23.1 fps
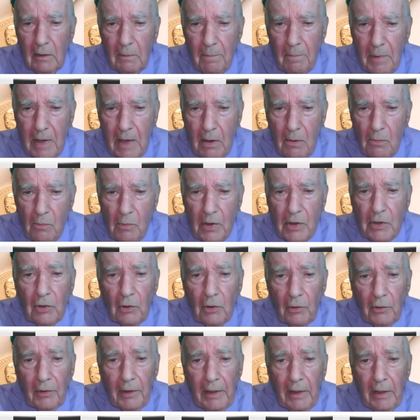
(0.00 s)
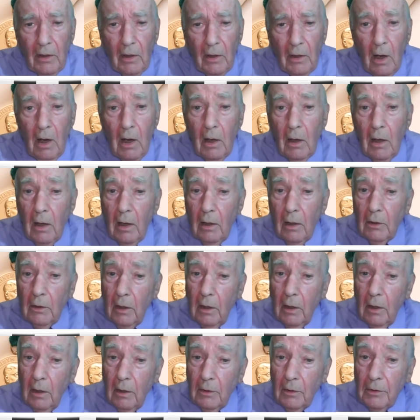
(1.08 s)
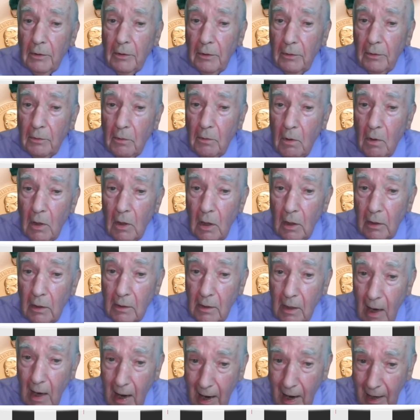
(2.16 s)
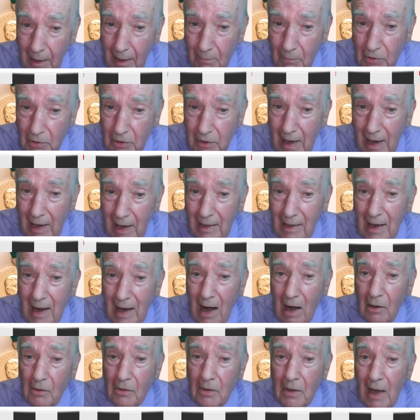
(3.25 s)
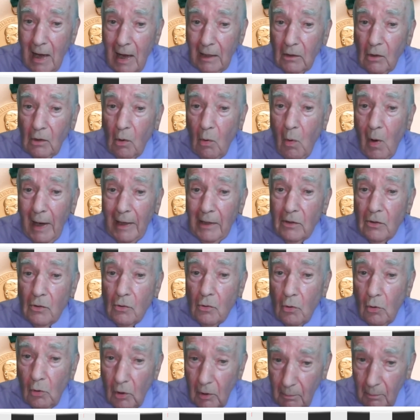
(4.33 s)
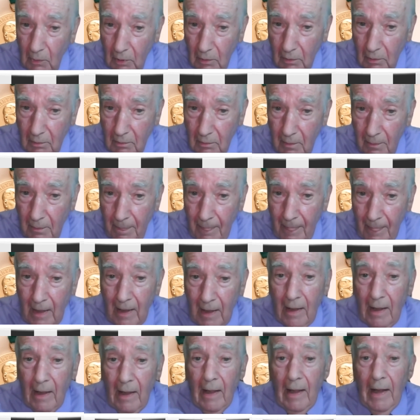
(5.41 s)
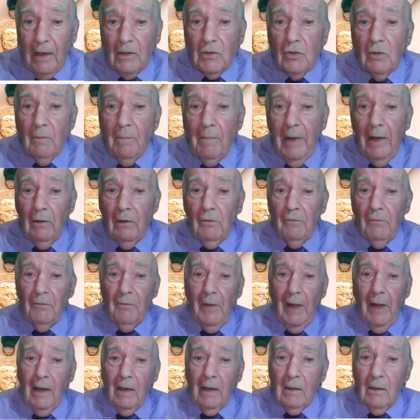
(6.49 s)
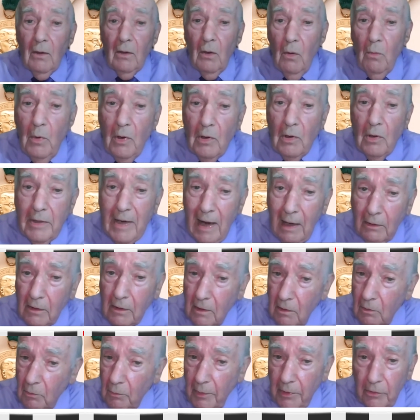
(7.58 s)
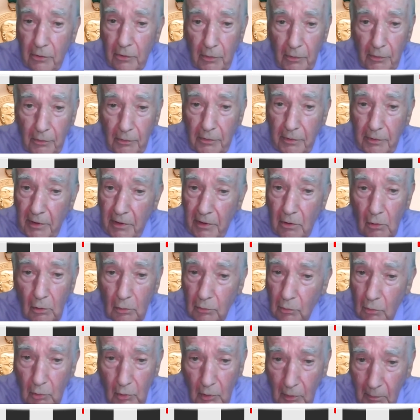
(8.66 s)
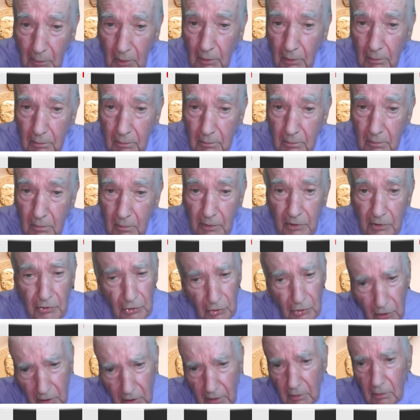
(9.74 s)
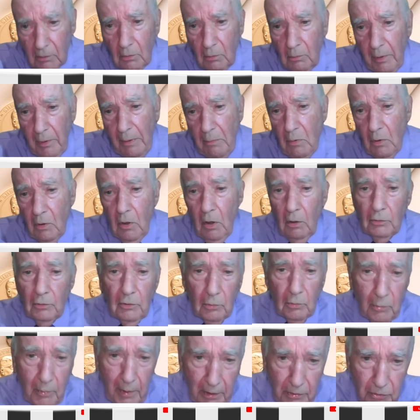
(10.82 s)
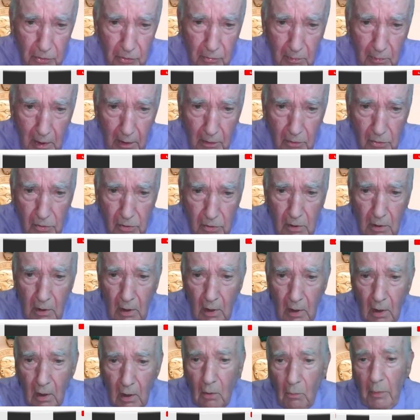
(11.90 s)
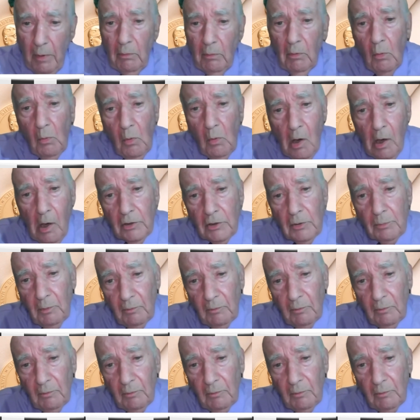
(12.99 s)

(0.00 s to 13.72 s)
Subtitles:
to be returning to times that are not quite normal. As a matter of fact, we're not going to return to the old normal. Sure, we will go to restaurants, we will watch